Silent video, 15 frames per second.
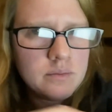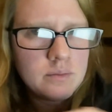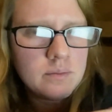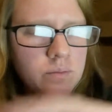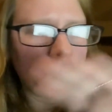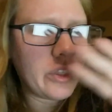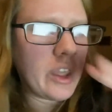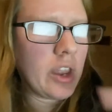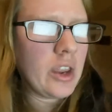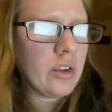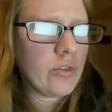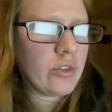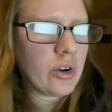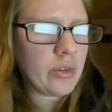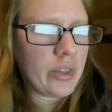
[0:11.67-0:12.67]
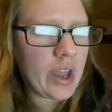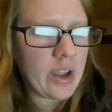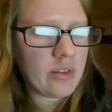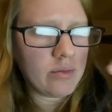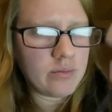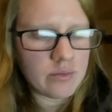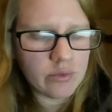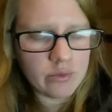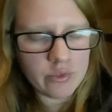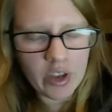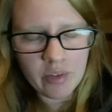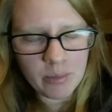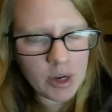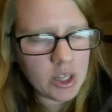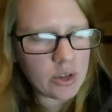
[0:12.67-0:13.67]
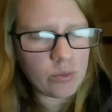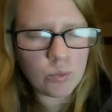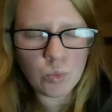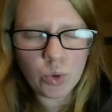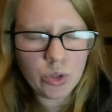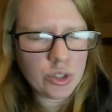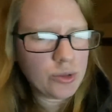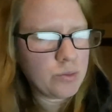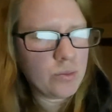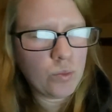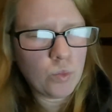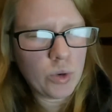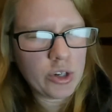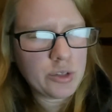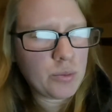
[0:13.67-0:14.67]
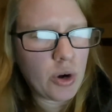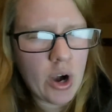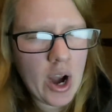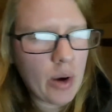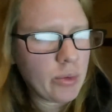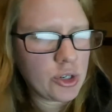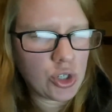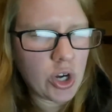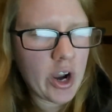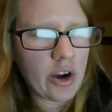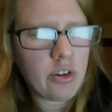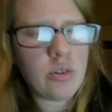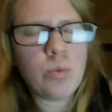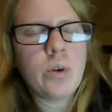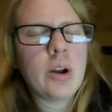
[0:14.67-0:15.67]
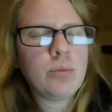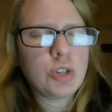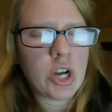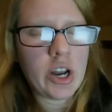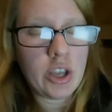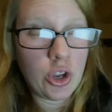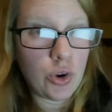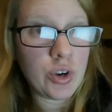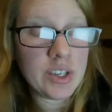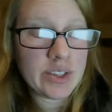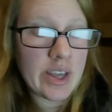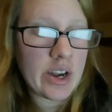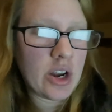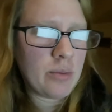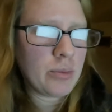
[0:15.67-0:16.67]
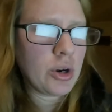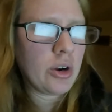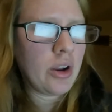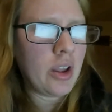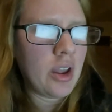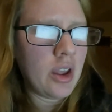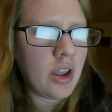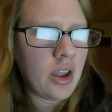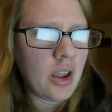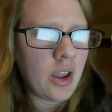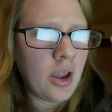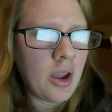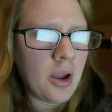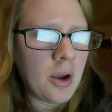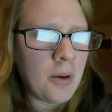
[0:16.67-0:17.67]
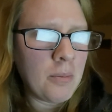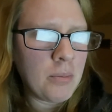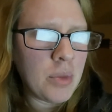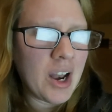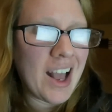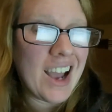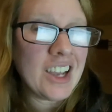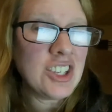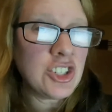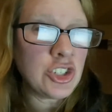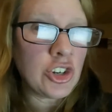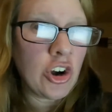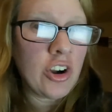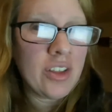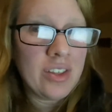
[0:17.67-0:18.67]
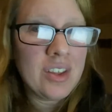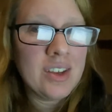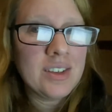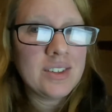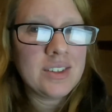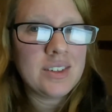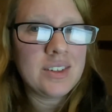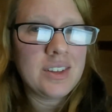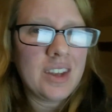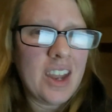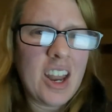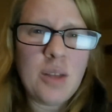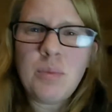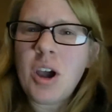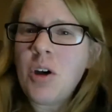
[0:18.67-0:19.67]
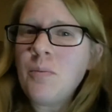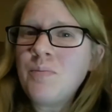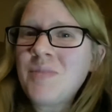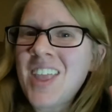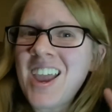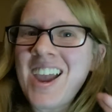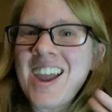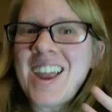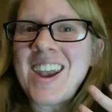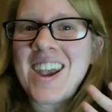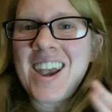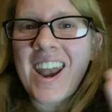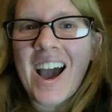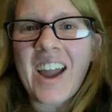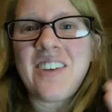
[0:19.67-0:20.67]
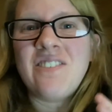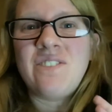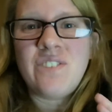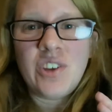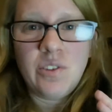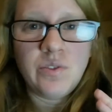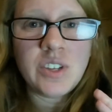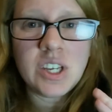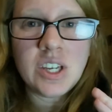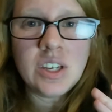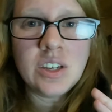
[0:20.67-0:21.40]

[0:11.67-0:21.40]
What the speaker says: thing for that 5-minute words per hour tracker where I'm trying to increase that number. But I started this at about 9:50,